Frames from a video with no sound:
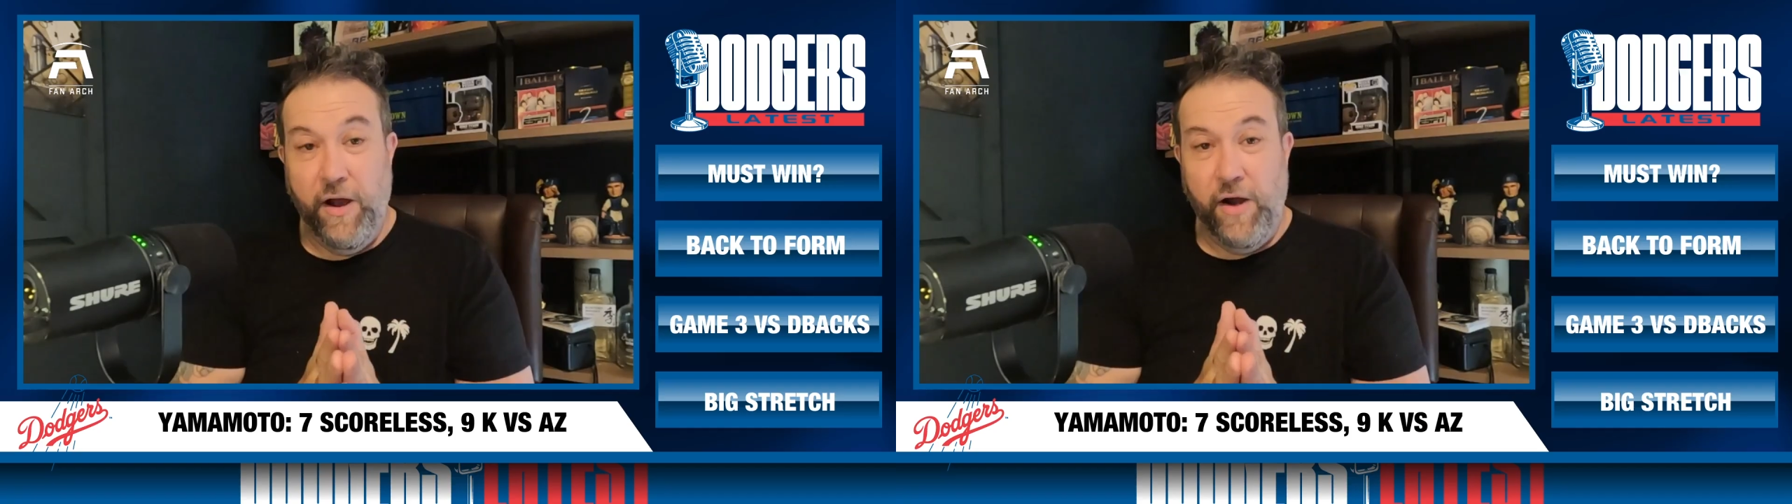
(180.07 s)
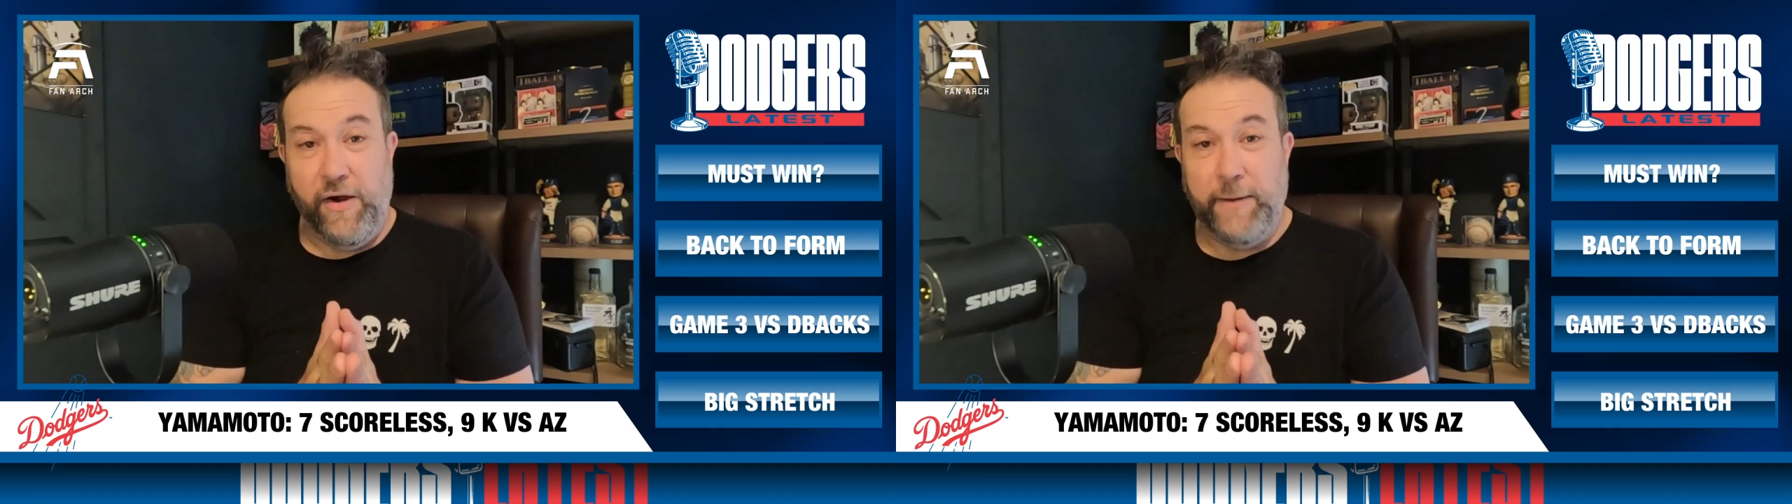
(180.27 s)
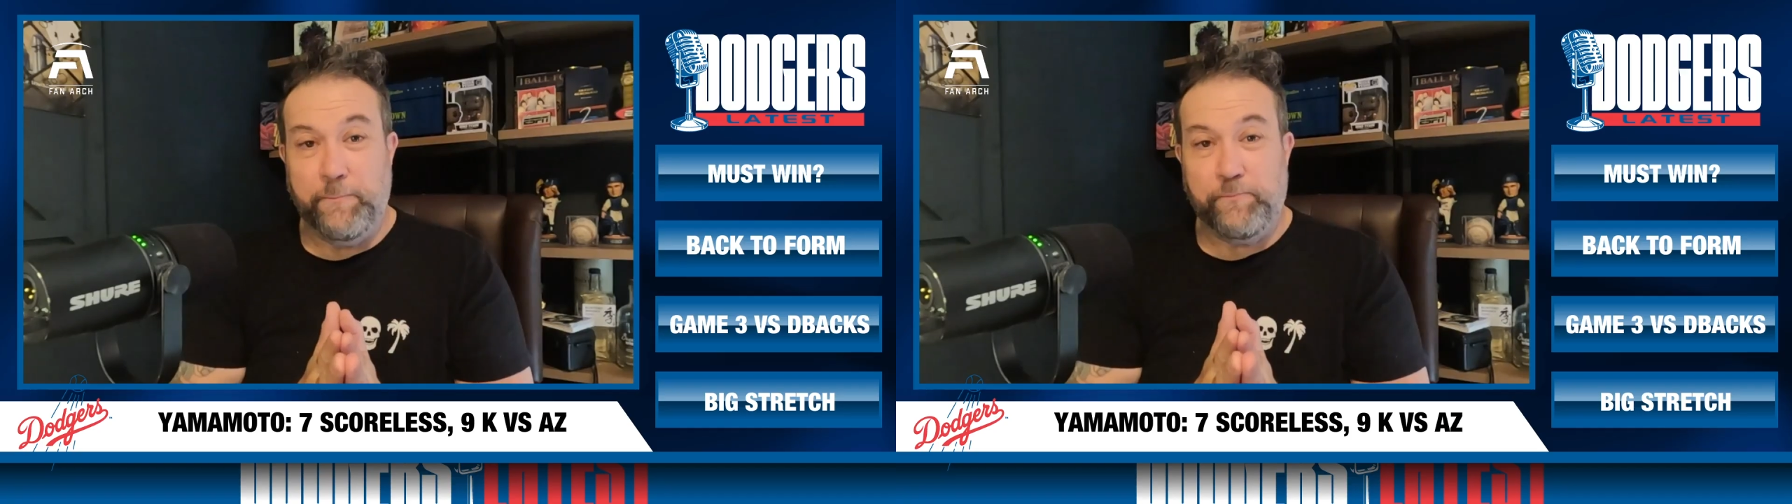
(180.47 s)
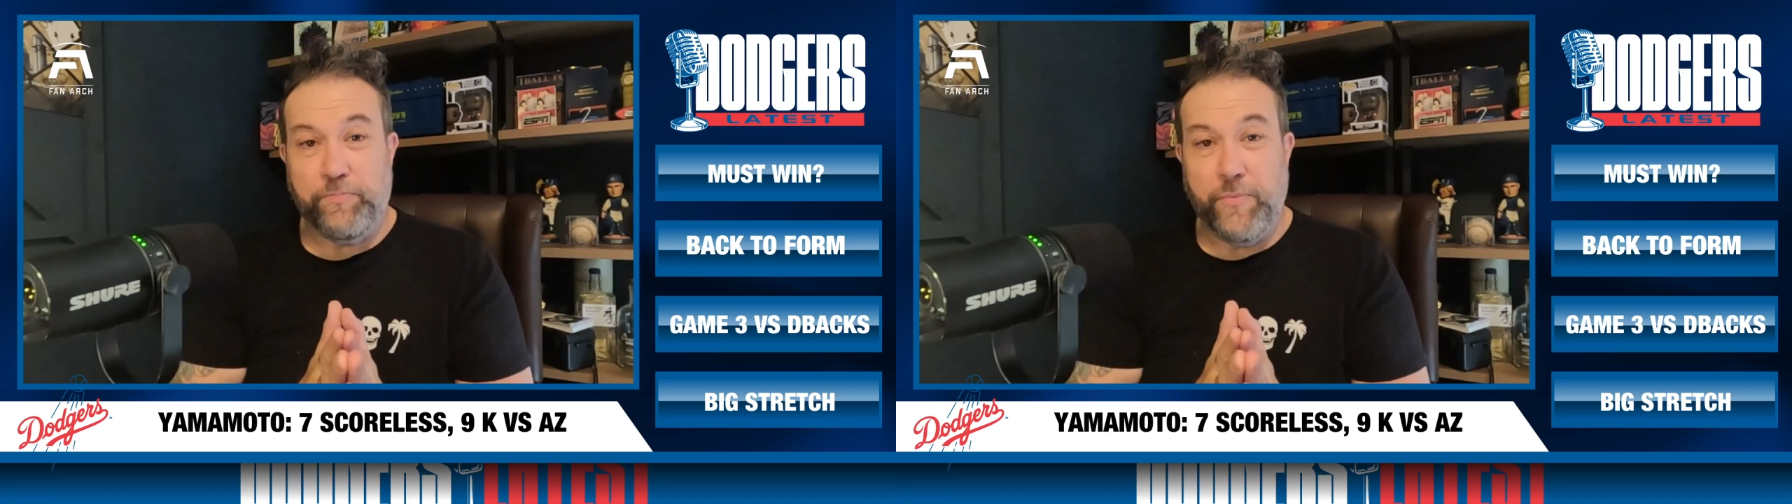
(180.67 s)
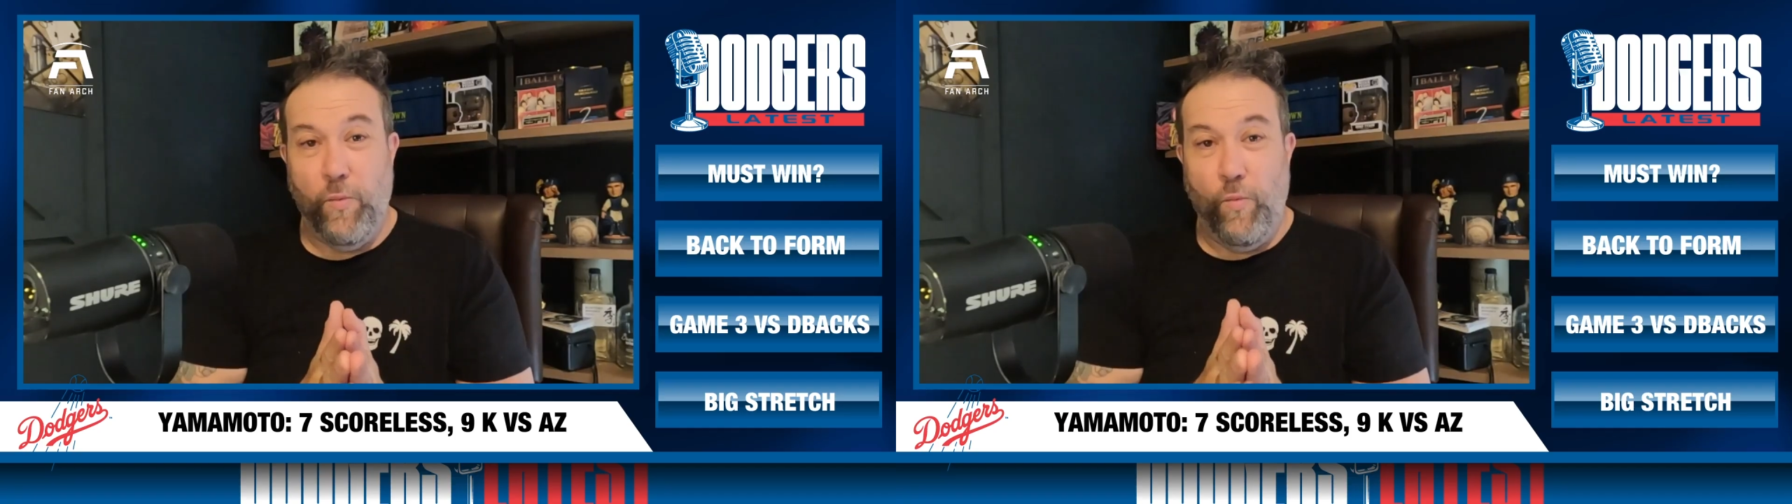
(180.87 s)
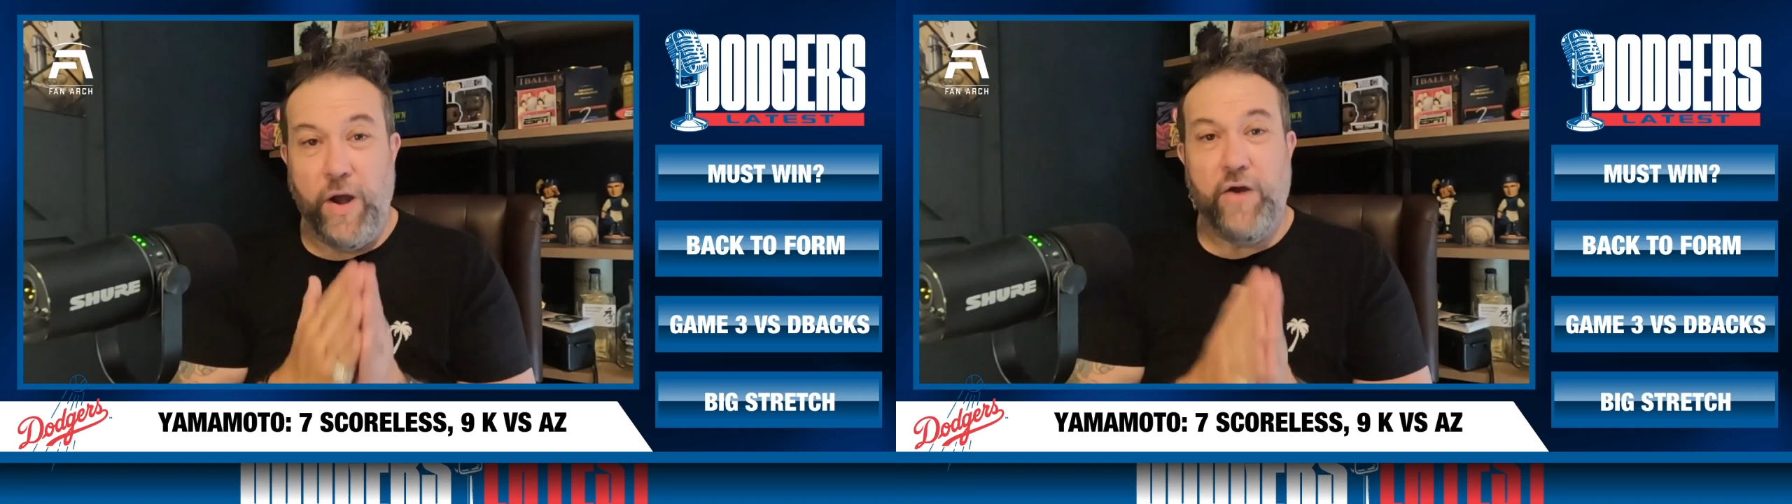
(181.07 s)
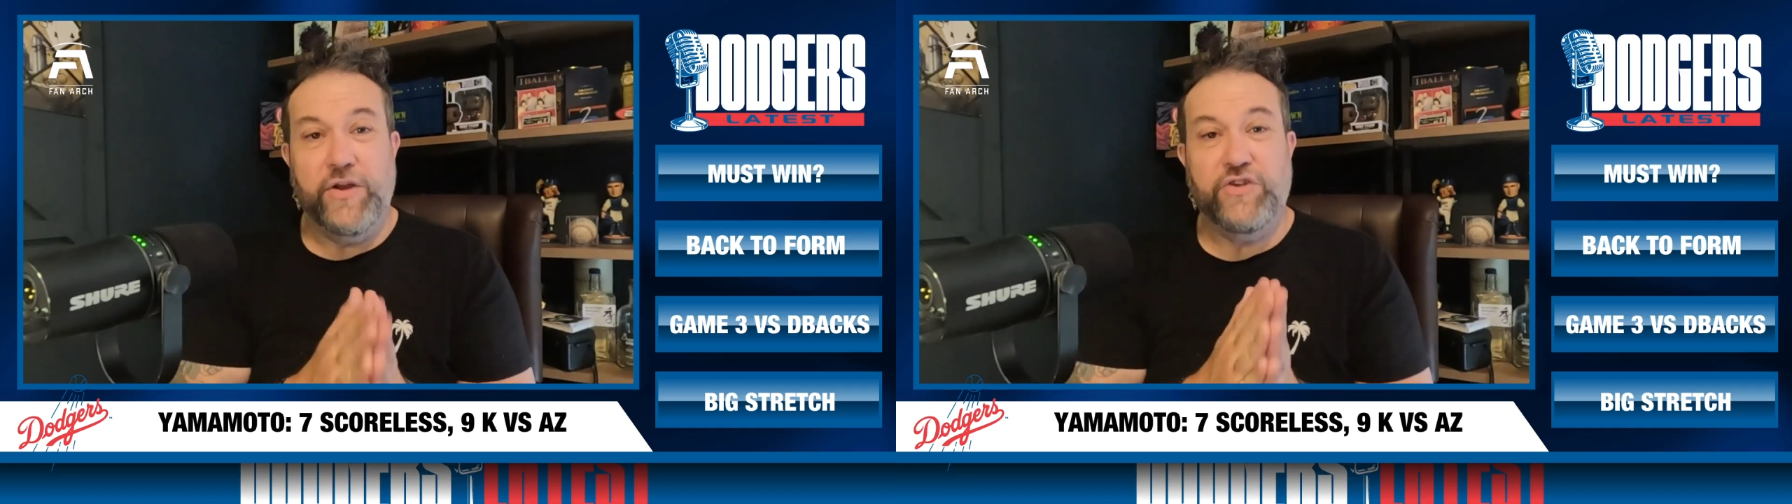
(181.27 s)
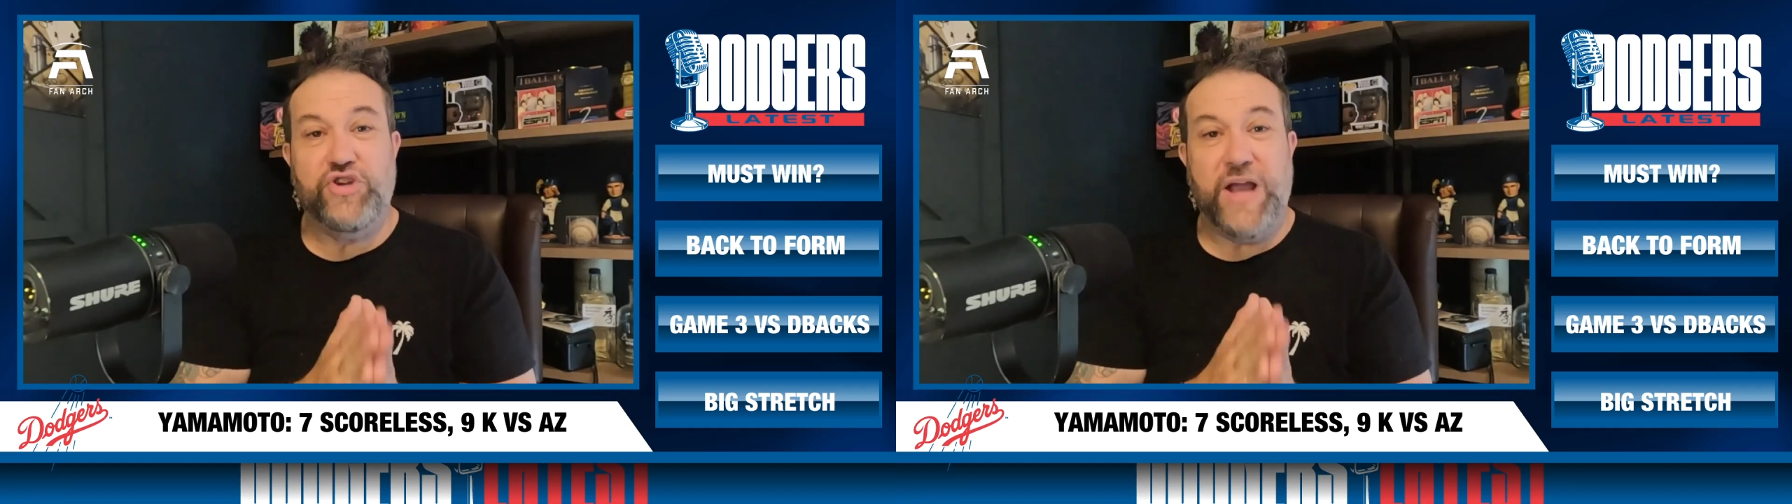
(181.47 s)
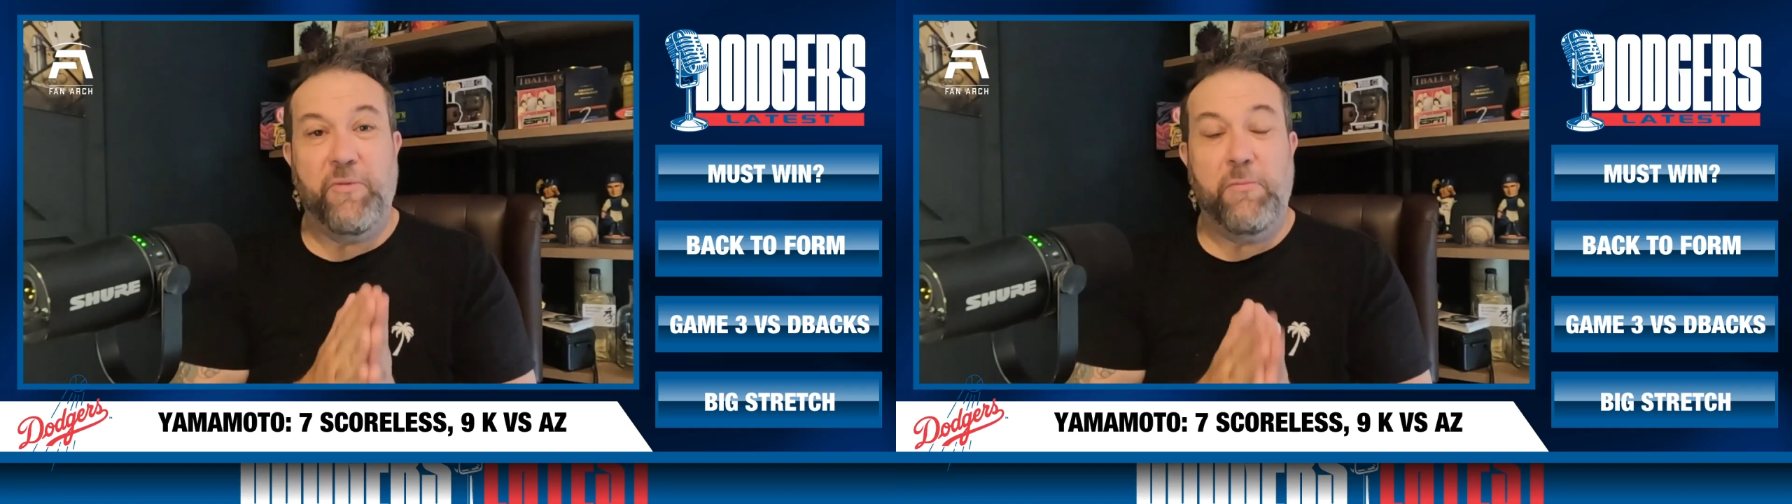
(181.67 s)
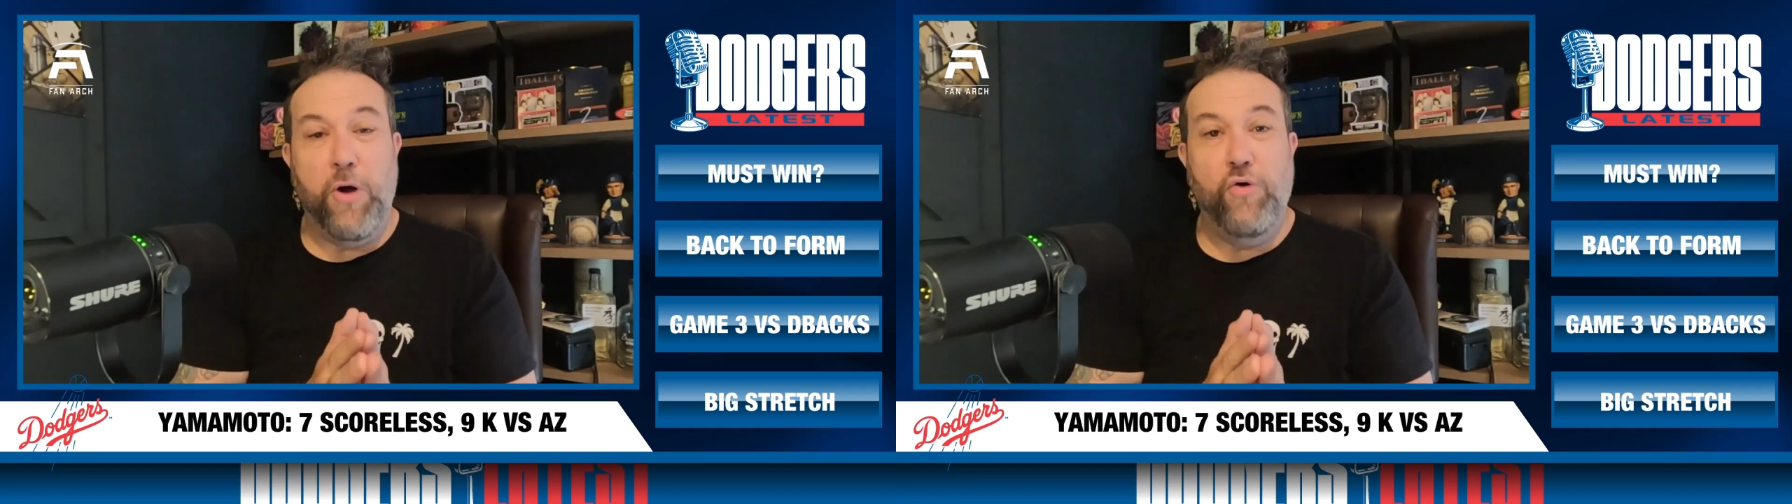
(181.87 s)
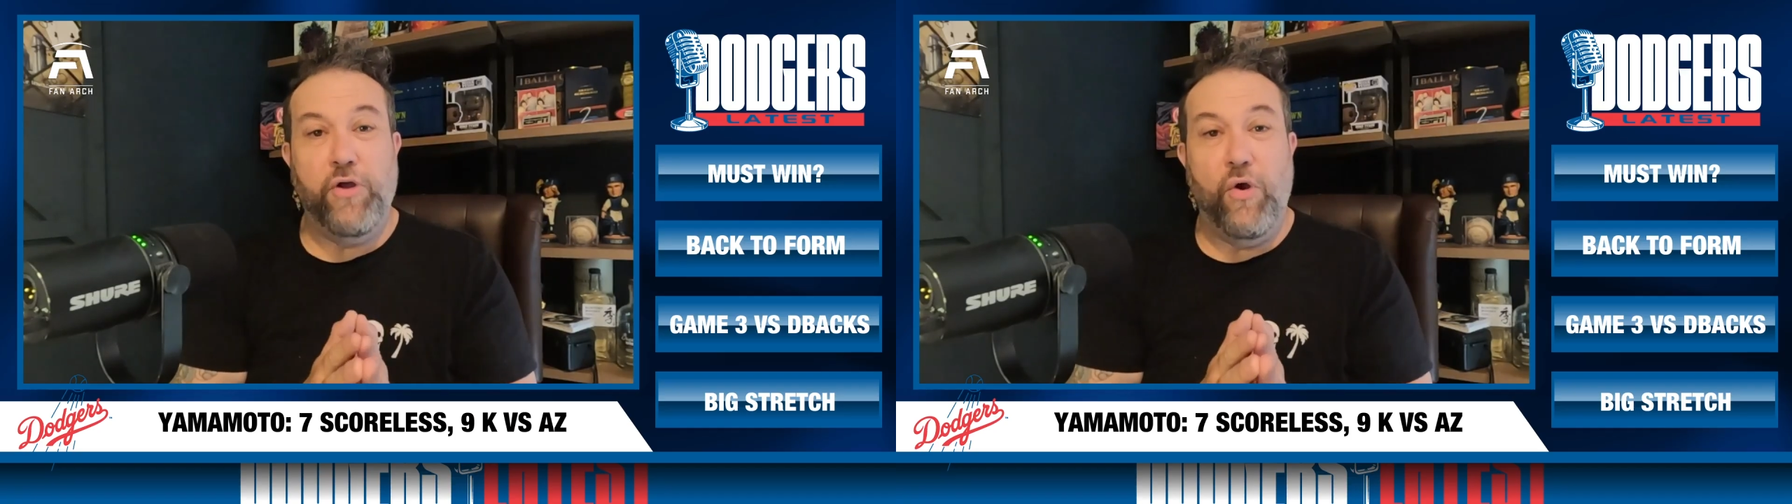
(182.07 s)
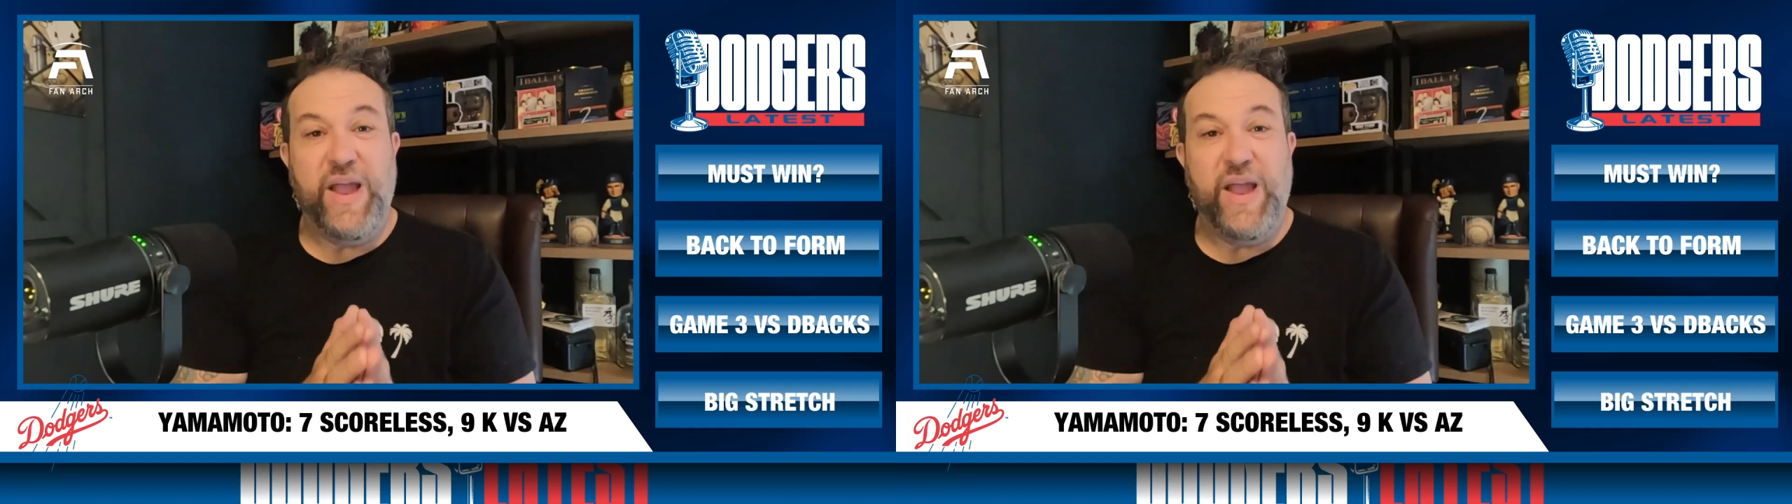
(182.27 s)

right, where is Yamamoto